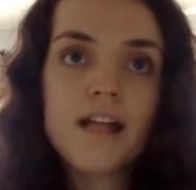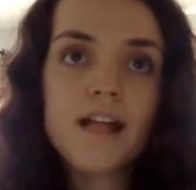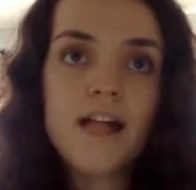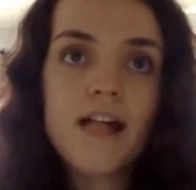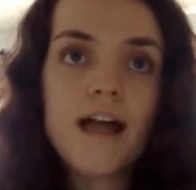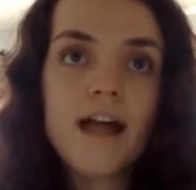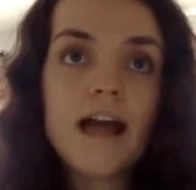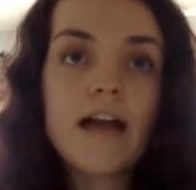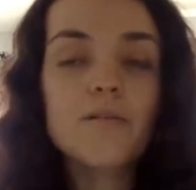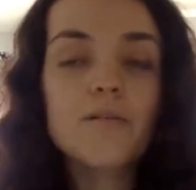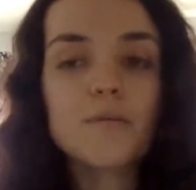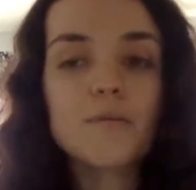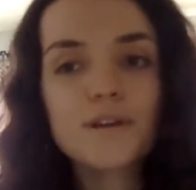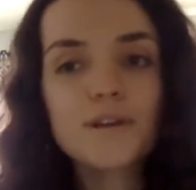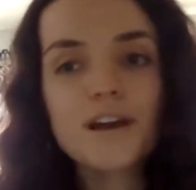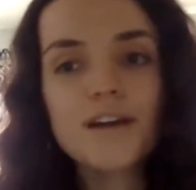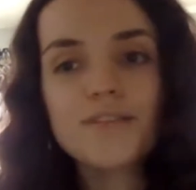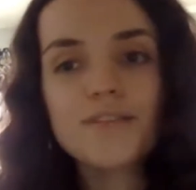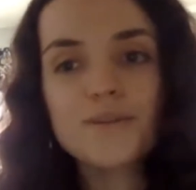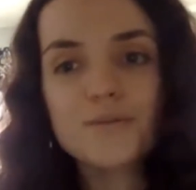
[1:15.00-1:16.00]
I remember
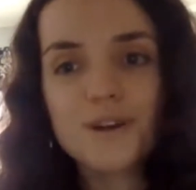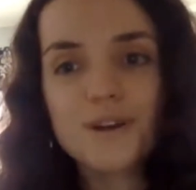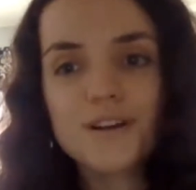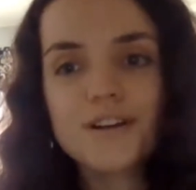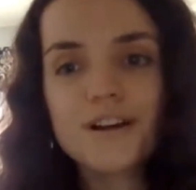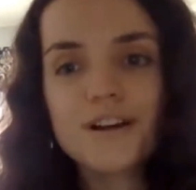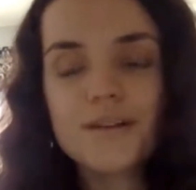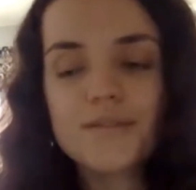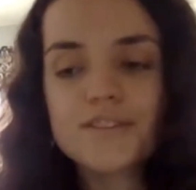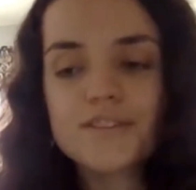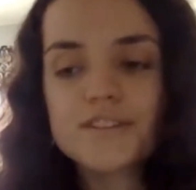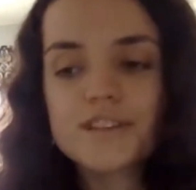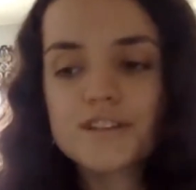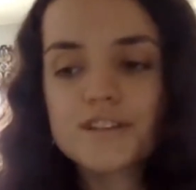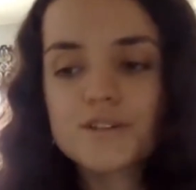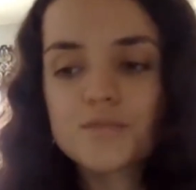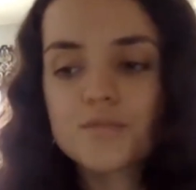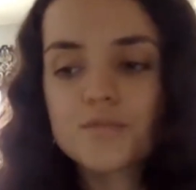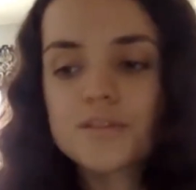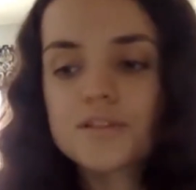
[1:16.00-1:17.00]
having one
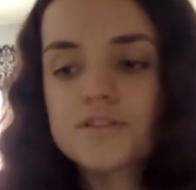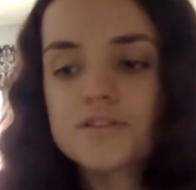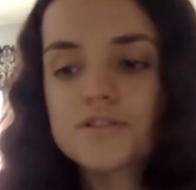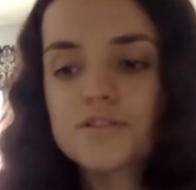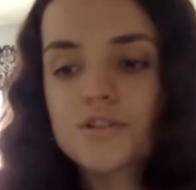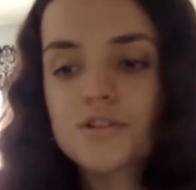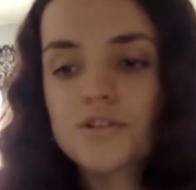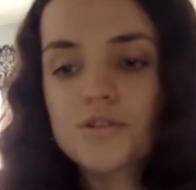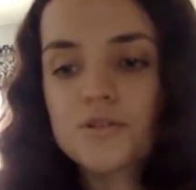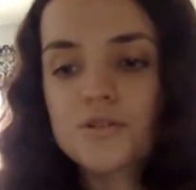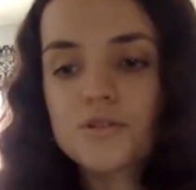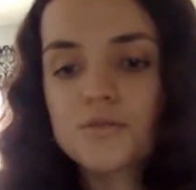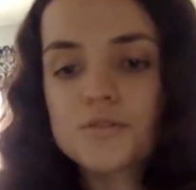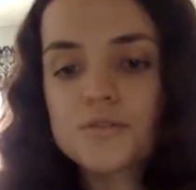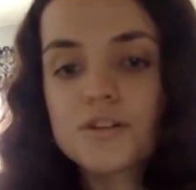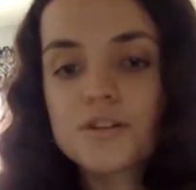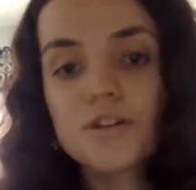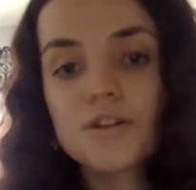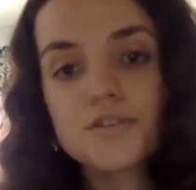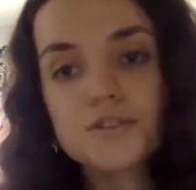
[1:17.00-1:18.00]
conversation with this girl who was
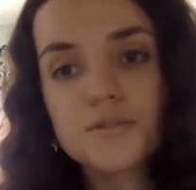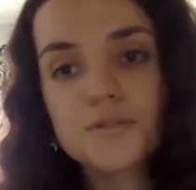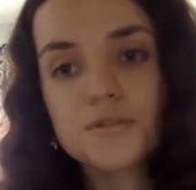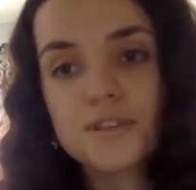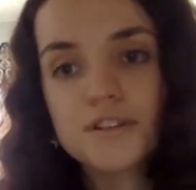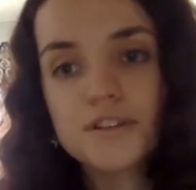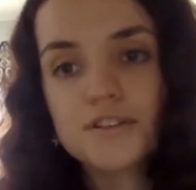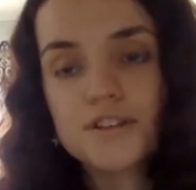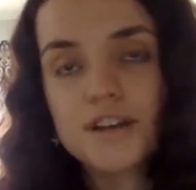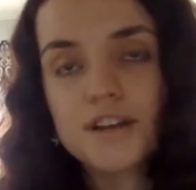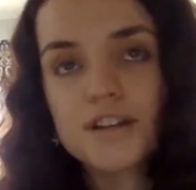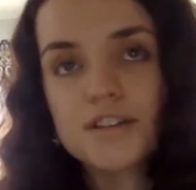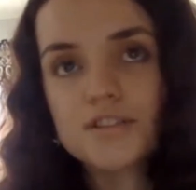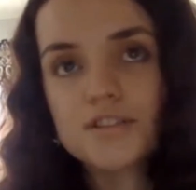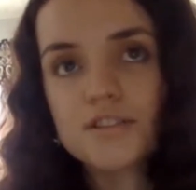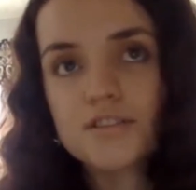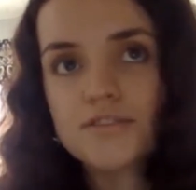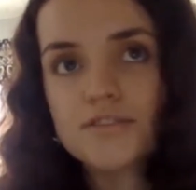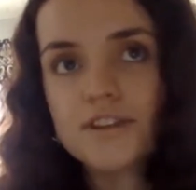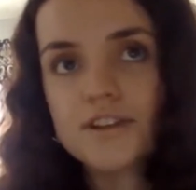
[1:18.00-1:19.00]
also an
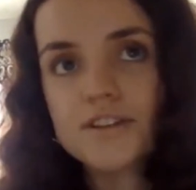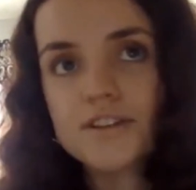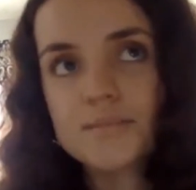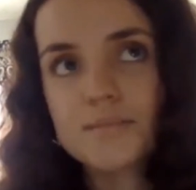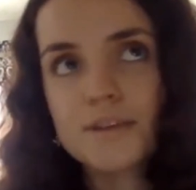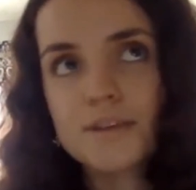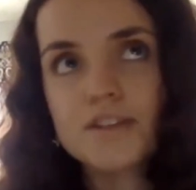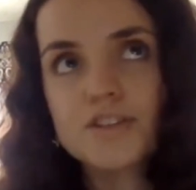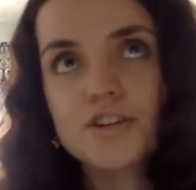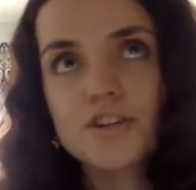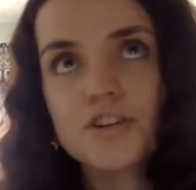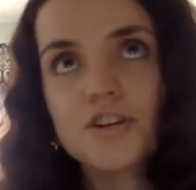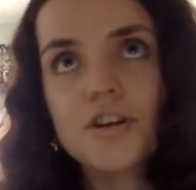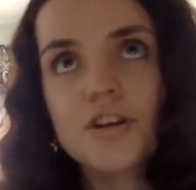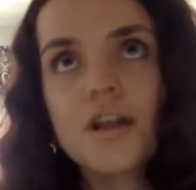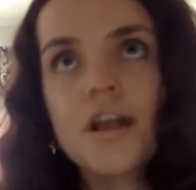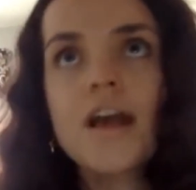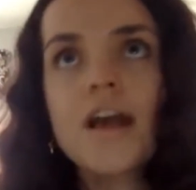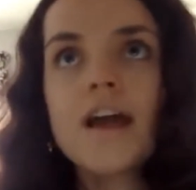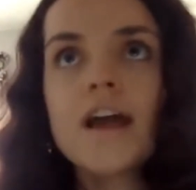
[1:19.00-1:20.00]
international affairs major.
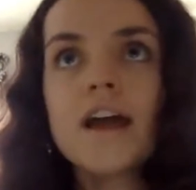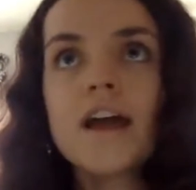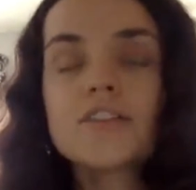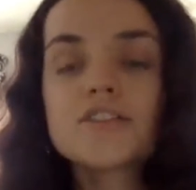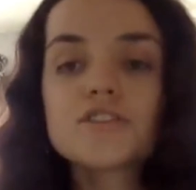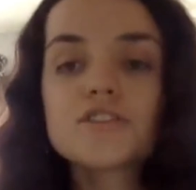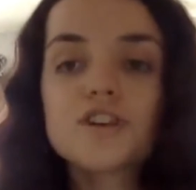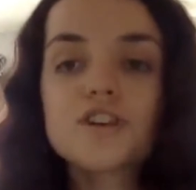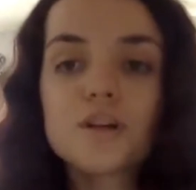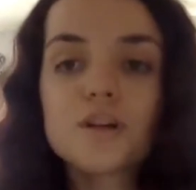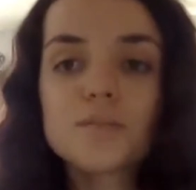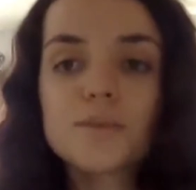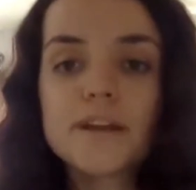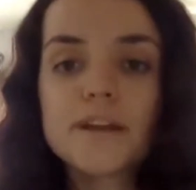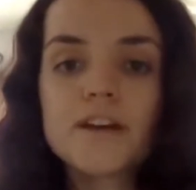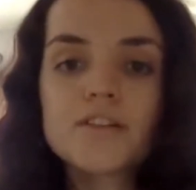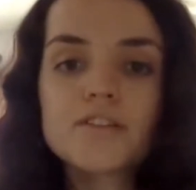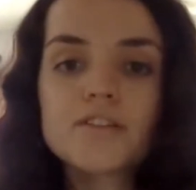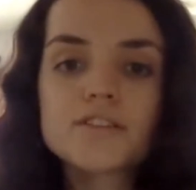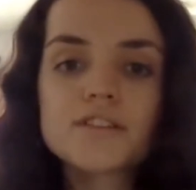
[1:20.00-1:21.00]
And she talked about
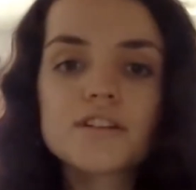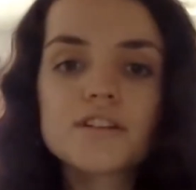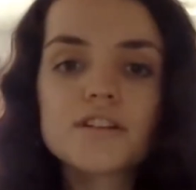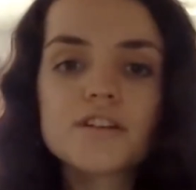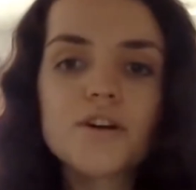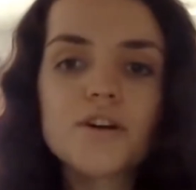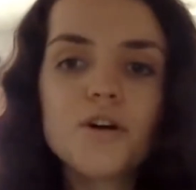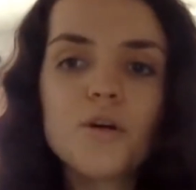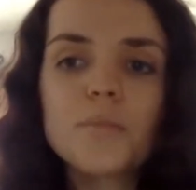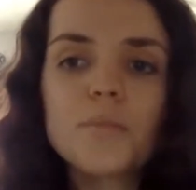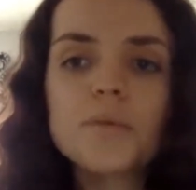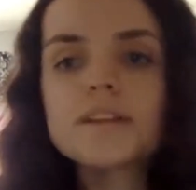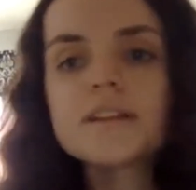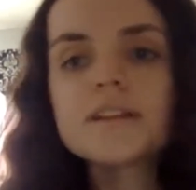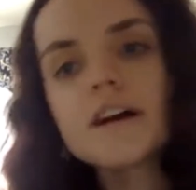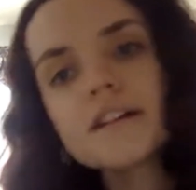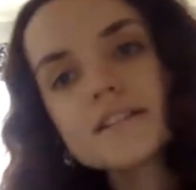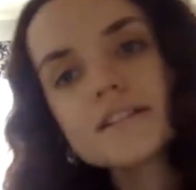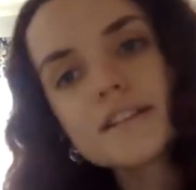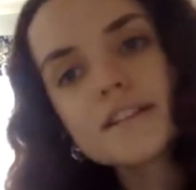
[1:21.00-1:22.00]
how she did a co-op in
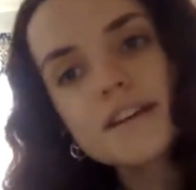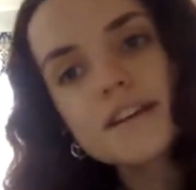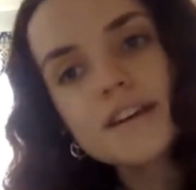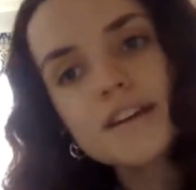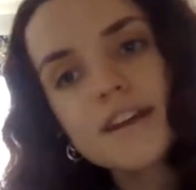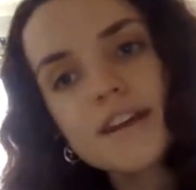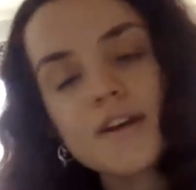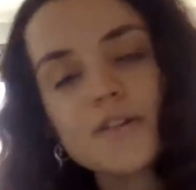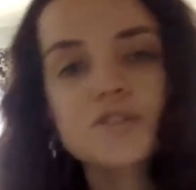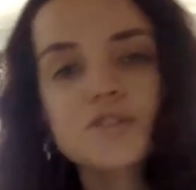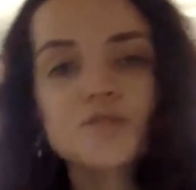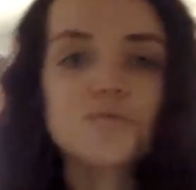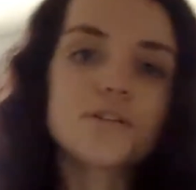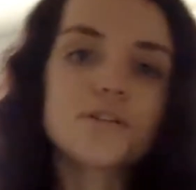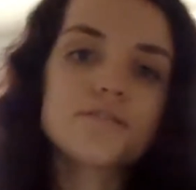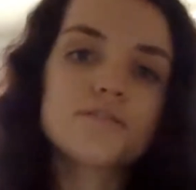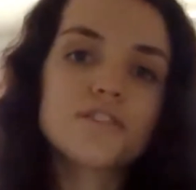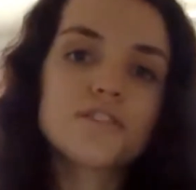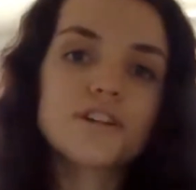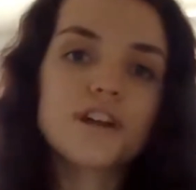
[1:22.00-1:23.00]
London, how she
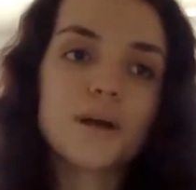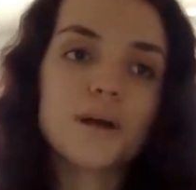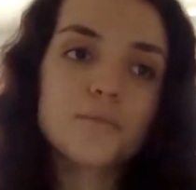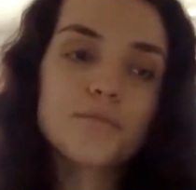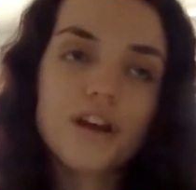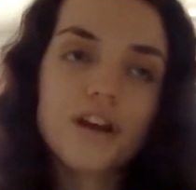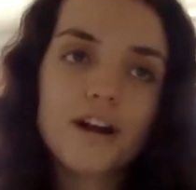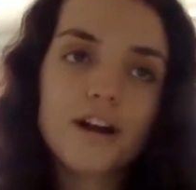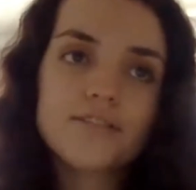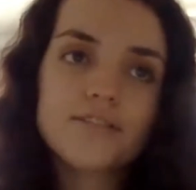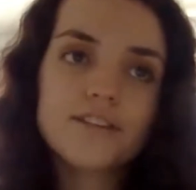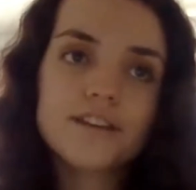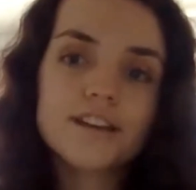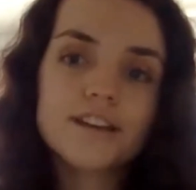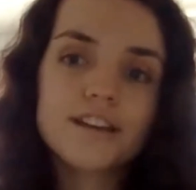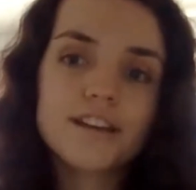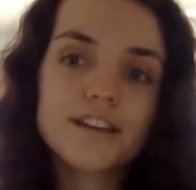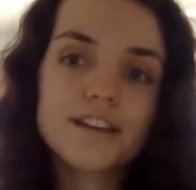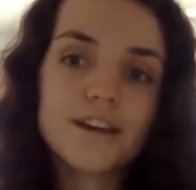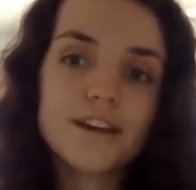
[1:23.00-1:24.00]
worked for a nonprofit.
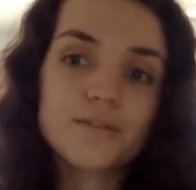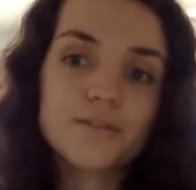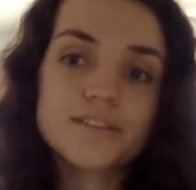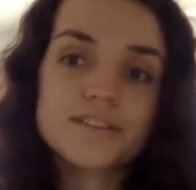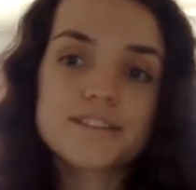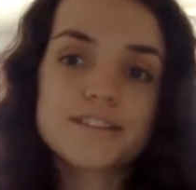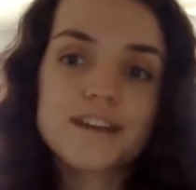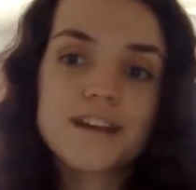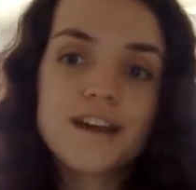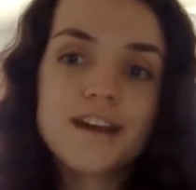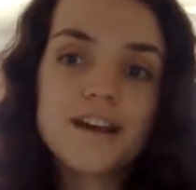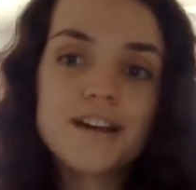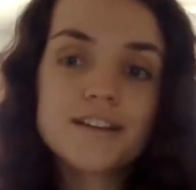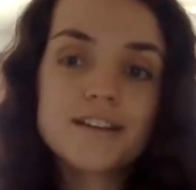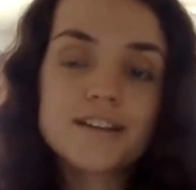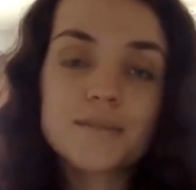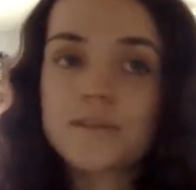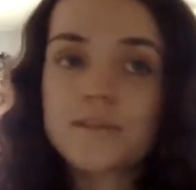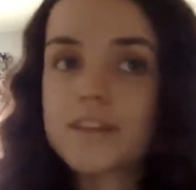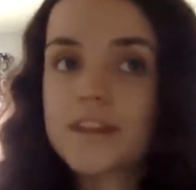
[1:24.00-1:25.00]
And that was
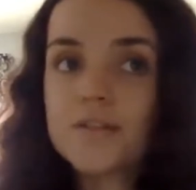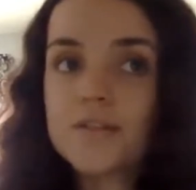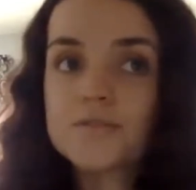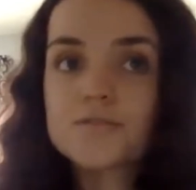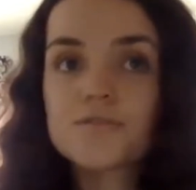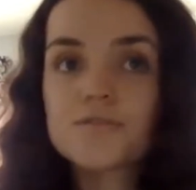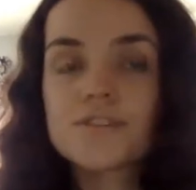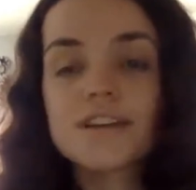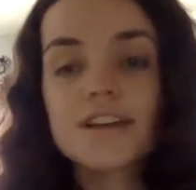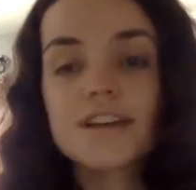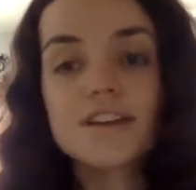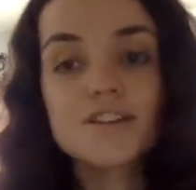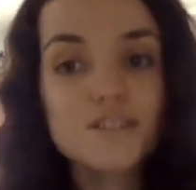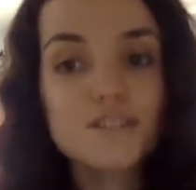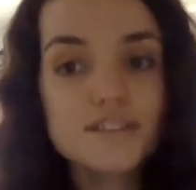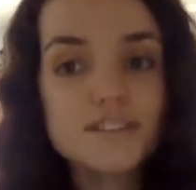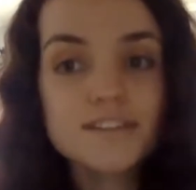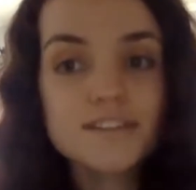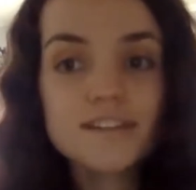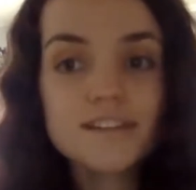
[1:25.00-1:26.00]
something that I was really
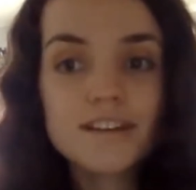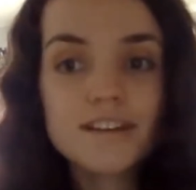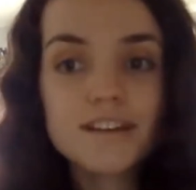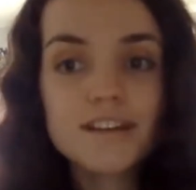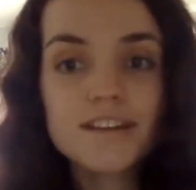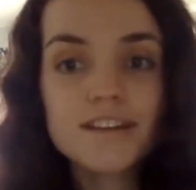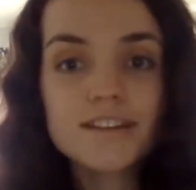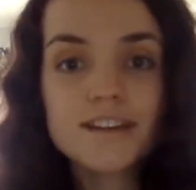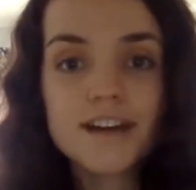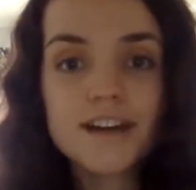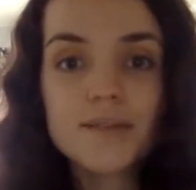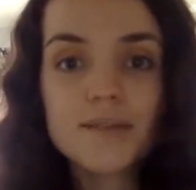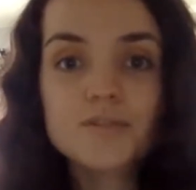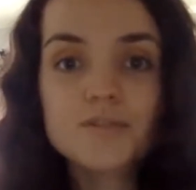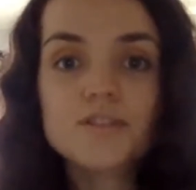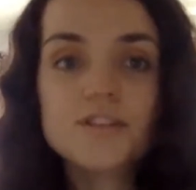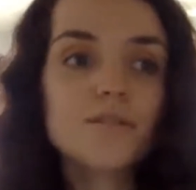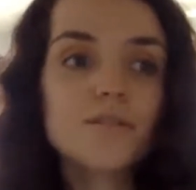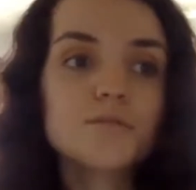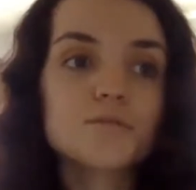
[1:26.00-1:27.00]
interested in at the time.
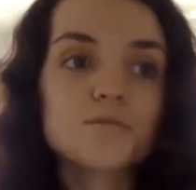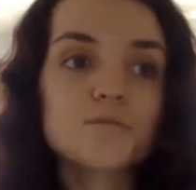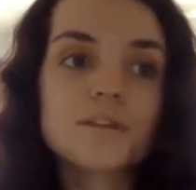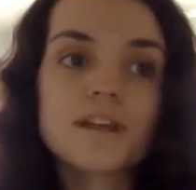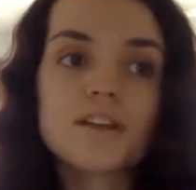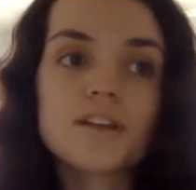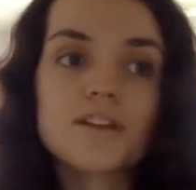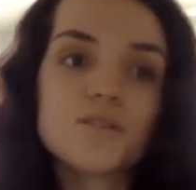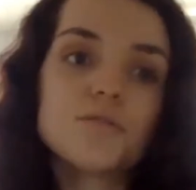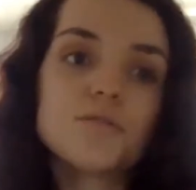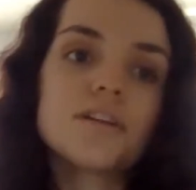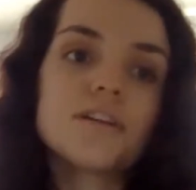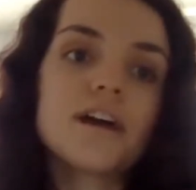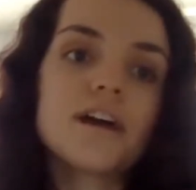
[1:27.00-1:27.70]
So that was when I knew that